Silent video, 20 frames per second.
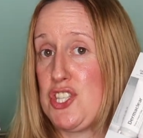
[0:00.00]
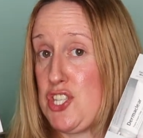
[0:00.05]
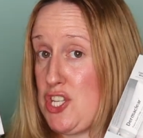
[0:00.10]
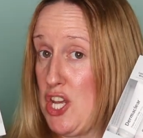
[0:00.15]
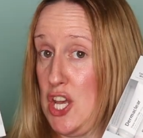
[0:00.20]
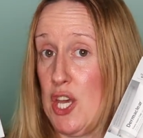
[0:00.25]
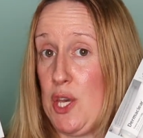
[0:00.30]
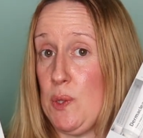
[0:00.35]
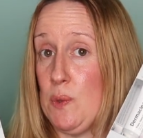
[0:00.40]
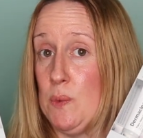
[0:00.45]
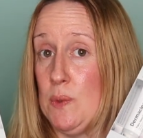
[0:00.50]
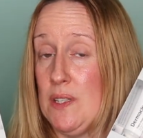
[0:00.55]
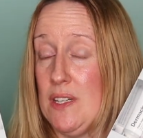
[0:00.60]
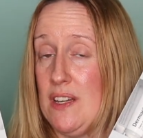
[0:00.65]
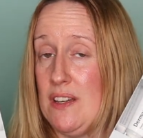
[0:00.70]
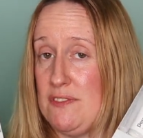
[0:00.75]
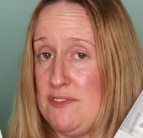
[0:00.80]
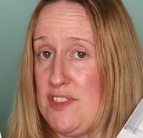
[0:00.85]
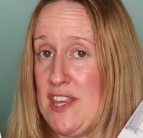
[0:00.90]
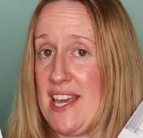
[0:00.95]
two
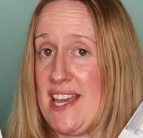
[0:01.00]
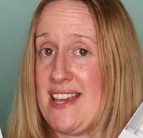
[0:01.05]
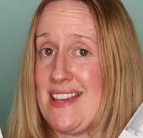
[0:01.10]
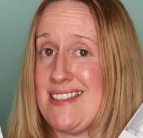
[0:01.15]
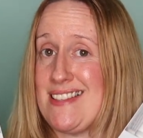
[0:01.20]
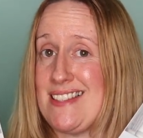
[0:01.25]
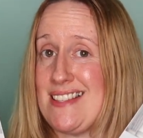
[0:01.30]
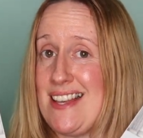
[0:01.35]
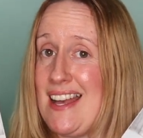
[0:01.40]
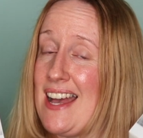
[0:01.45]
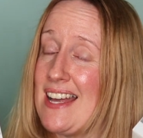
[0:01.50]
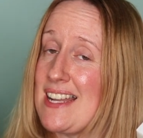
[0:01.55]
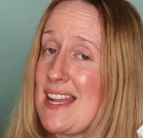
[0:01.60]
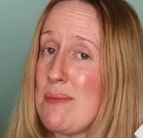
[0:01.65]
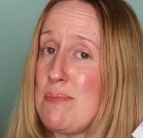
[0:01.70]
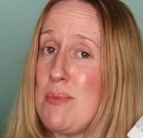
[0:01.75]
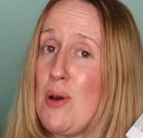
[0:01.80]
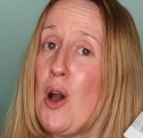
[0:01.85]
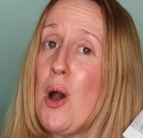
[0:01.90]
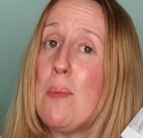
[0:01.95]
of these, and
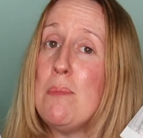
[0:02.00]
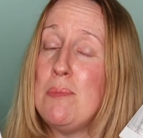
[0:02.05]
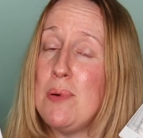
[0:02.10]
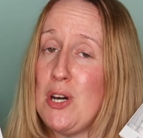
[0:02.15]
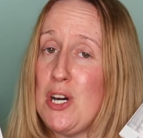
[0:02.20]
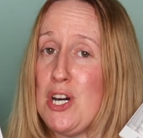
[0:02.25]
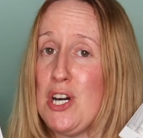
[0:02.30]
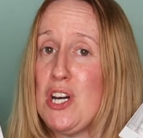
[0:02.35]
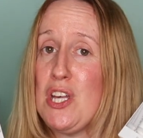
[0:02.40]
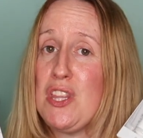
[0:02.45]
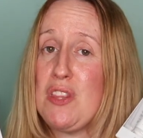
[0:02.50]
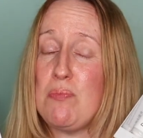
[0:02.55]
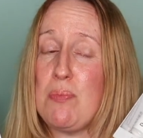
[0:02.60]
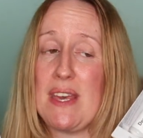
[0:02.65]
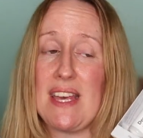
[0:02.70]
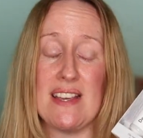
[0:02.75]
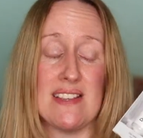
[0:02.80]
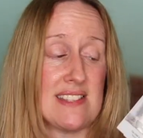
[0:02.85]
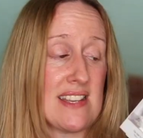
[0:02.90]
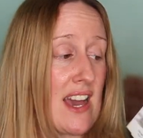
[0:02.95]
I bought both
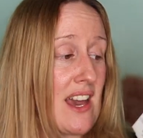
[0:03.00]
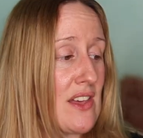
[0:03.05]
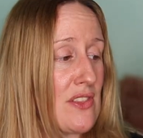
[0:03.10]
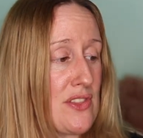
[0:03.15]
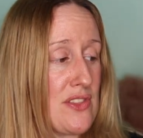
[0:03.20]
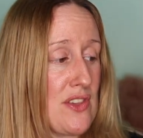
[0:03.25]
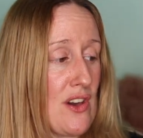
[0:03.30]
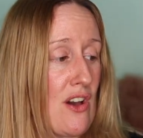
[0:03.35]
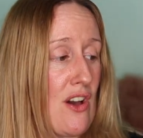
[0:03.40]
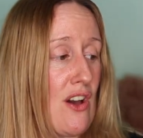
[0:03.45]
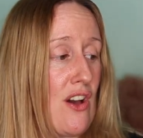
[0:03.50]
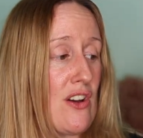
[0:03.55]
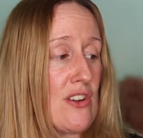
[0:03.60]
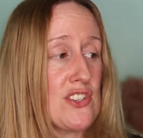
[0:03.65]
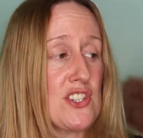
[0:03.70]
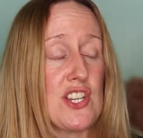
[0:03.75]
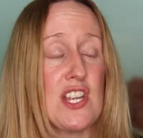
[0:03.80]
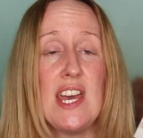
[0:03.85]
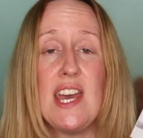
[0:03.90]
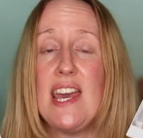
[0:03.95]
because I
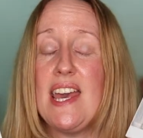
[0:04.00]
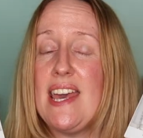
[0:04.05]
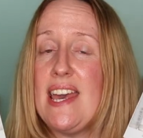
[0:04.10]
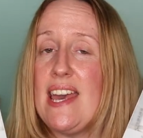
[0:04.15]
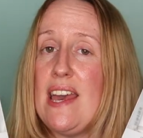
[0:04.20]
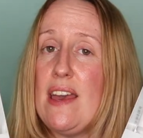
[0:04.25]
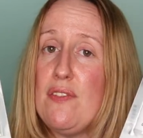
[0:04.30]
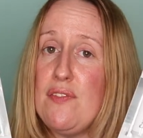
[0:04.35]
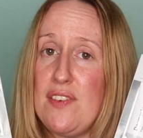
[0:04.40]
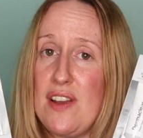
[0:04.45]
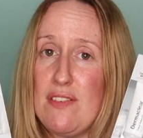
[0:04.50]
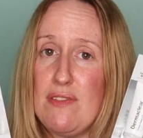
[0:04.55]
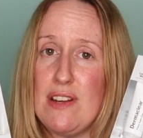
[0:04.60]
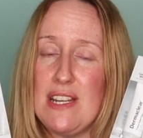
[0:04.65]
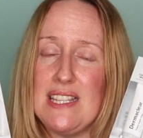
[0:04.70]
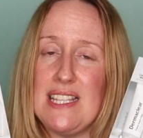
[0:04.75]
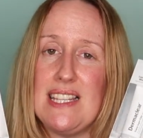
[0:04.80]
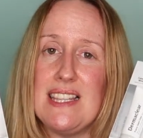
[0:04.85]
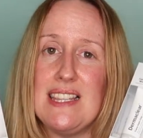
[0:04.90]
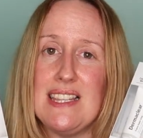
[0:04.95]
thought, if I
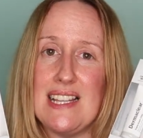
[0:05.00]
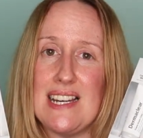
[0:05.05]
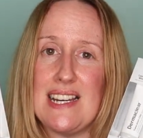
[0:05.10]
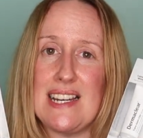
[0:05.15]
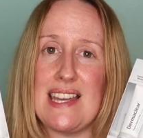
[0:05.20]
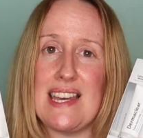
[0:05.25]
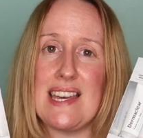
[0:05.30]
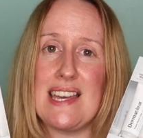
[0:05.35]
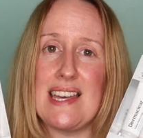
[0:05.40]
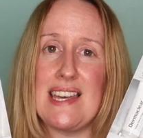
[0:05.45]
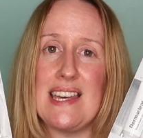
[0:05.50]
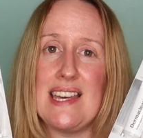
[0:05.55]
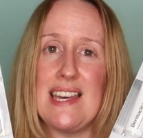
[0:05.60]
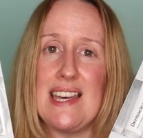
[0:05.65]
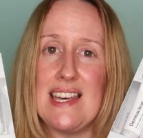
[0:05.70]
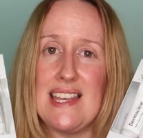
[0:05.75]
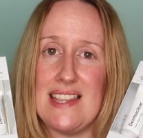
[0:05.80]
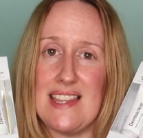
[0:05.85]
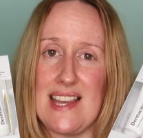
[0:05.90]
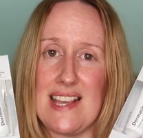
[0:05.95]
really like
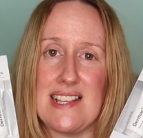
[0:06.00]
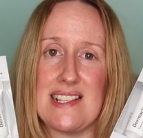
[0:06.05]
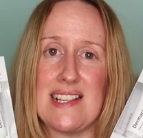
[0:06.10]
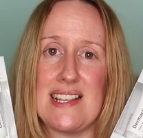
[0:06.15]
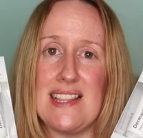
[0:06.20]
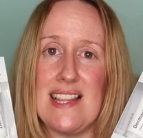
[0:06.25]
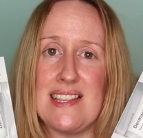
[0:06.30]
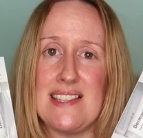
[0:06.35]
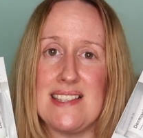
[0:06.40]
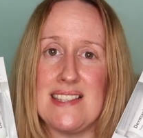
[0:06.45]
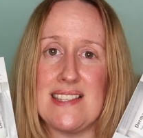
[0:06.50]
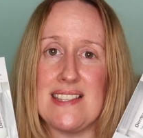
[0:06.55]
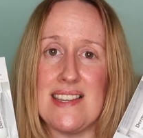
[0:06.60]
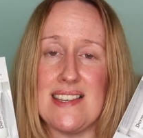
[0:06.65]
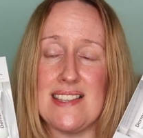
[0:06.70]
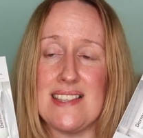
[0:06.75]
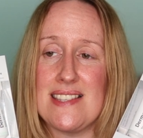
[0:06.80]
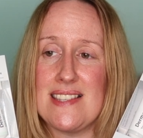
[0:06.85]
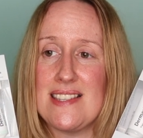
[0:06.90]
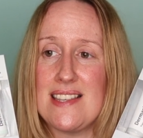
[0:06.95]
these
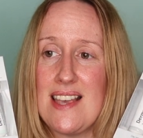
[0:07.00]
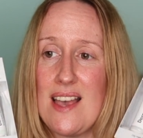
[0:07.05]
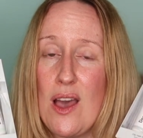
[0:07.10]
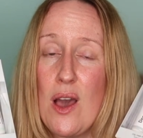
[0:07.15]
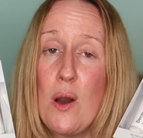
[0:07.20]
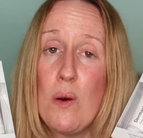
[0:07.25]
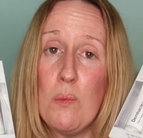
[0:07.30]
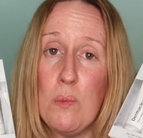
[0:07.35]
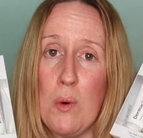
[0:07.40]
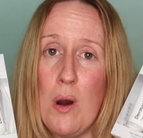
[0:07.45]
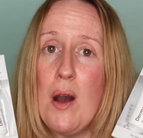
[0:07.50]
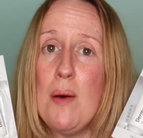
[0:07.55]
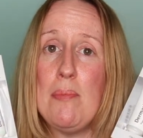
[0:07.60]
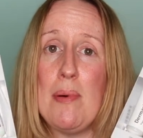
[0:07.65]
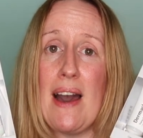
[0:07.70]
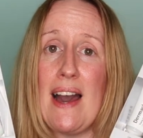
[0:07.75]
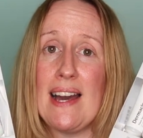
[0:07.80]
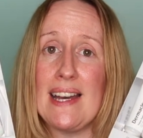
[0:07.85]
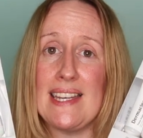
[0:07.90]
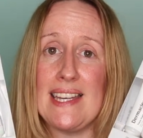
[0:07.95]
cleansers, what a
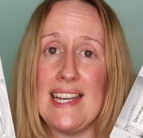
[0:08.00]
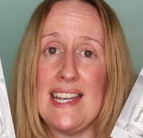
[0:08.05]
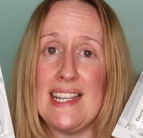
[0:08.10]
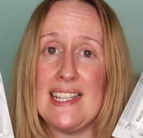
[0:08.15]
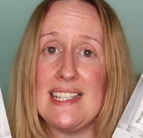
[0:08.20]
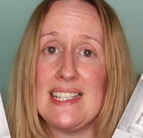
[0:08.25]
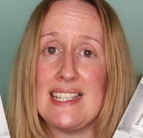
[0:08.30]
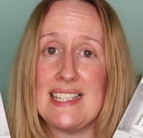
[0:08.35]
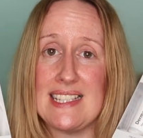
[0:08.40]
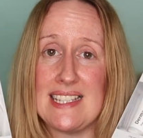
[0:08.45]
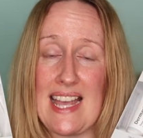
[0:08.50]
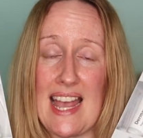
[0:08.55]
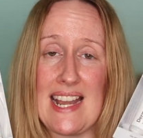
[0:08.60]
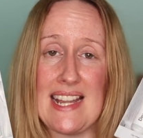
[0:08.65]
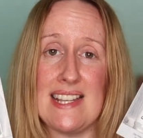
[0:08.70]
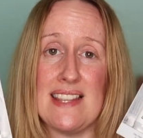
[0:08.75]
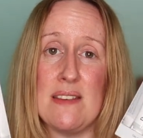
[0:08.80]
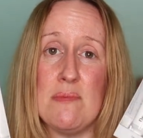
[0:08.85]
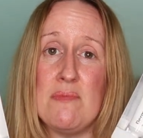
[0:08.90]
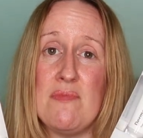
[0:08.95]
bargain
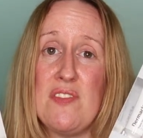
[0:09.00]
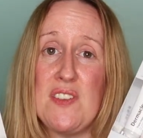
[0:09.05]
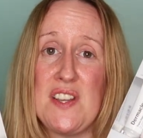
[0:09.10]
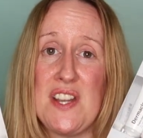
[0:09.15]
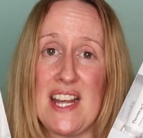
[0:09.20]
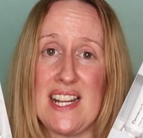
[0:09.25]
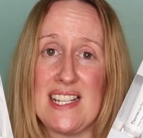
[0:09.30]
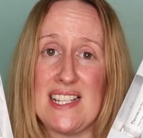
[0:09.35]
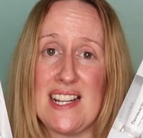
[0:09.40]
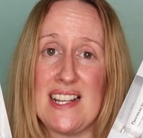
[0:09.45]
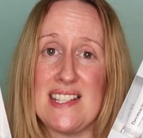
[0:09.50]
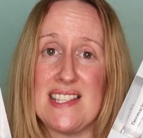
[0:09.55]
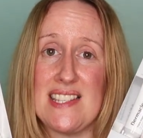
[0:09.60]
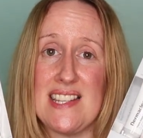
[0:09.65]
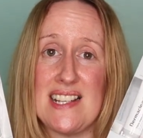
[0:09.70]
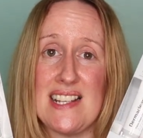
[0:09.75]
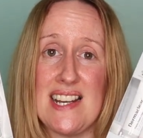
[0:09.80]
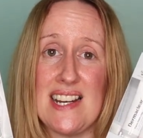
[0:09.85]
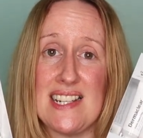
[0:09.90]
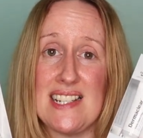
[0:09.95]
getting them for
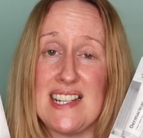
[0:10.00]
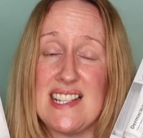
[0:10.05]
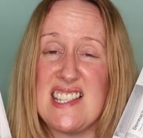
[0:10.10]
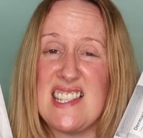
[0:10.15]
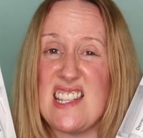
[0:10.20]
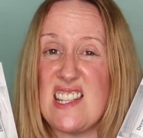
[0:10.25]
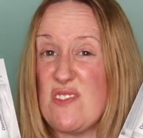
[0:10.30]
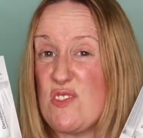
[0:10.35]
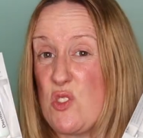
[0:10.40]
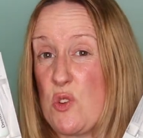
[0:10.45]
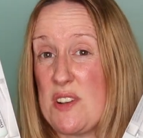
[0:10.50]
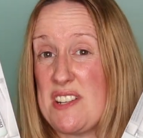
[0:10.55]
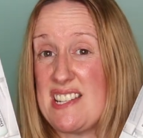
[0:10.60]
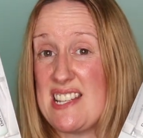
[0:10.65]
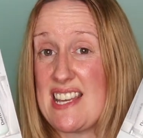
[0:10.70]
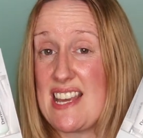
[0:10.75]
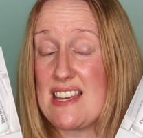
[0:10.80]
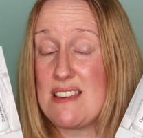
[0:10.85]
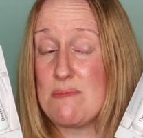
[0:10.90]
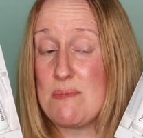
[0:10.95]
£9.99 instead of
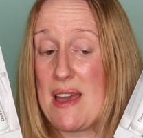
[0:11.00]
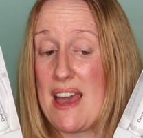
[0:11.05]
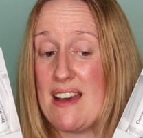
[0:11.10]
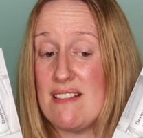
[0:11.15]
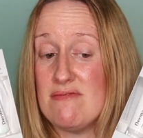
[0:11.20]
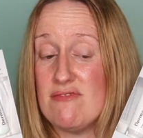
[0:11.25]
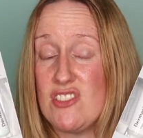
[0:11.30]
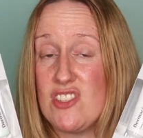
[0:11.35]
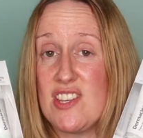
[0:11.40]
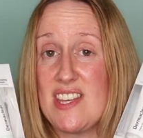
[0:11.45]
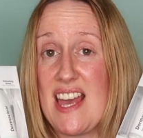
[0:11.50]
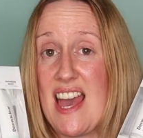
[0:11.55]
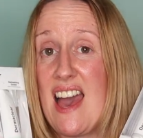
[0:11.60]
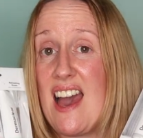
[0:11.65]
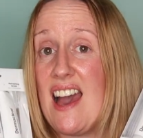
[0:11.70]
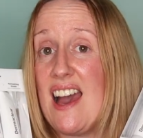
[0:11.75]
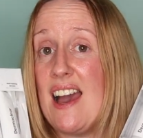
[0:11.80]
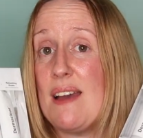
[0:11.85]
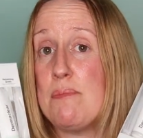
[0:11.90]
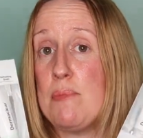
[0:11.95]
£28. So yeah,
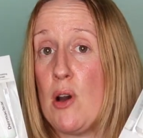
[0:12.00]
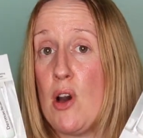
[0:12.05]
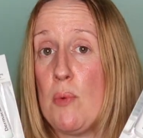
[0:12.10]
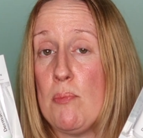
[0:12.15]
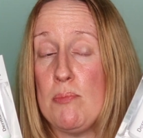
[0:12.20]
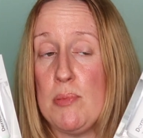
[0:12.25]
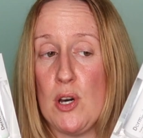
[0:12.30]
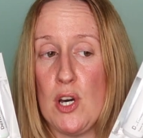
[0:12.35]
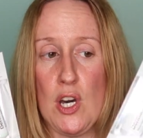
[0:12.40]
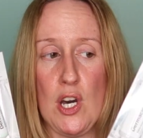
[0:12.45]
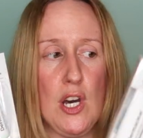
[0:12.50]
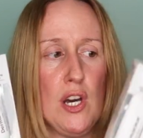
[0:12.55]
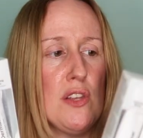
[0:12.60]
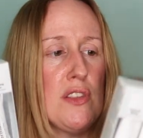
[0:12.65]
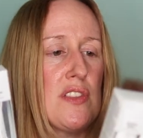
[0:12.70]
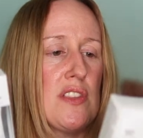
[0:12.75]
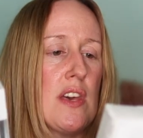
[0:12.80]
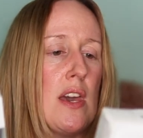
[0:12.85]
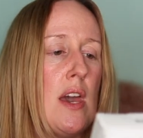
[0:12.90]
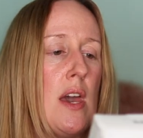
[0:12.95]
I bought
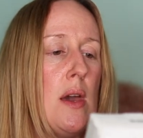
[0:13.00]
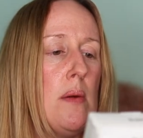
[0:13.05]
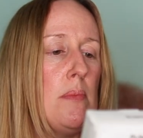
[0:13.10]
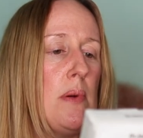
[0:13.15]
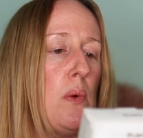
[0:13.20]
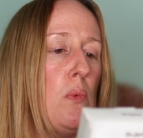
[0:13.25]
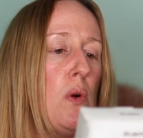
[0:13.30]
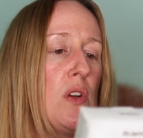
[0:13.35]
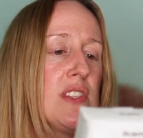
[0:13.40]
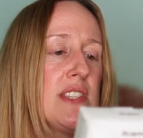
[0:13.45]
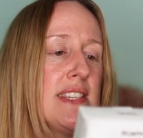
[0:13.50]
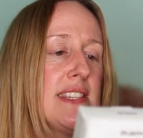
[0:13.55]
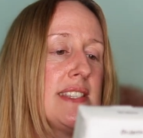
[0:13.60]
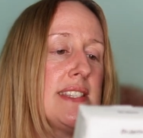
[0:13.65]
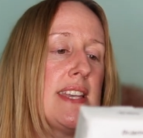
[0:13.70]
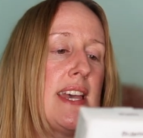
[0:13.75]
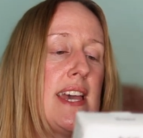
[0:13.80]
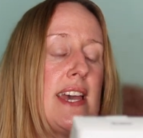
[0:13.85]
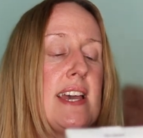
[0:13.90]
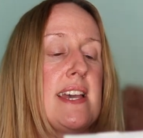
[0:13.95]
both. But what it
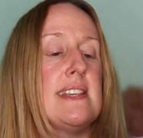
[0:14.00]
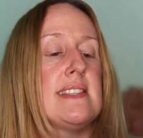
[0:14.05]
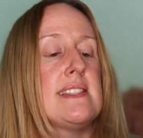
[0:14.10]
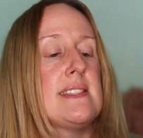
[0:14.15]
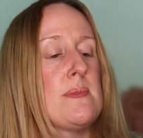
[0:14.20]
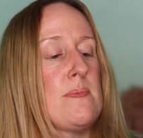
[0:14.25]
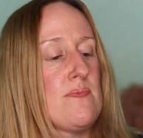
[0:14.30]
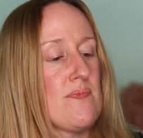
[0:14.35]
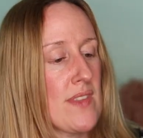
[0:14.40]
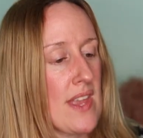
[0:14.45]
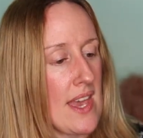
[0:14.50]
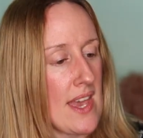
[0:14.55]
says